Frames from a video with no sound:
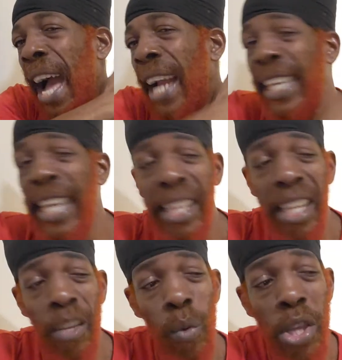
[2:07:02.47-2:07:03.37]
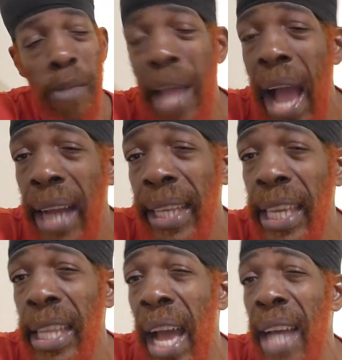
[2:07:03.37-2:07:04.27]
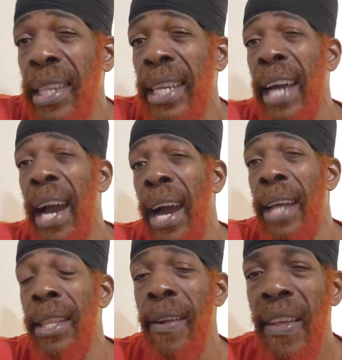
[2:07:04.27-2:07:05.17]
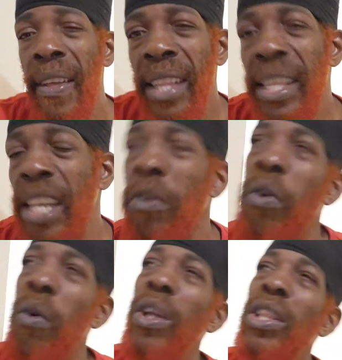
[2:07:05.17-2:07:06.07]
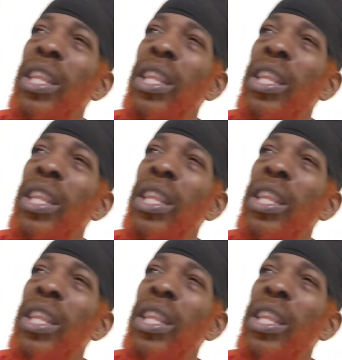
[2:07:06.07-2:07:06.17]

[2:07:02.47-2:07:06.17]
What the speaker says: alligator and worship the alligator as a god. They don't go and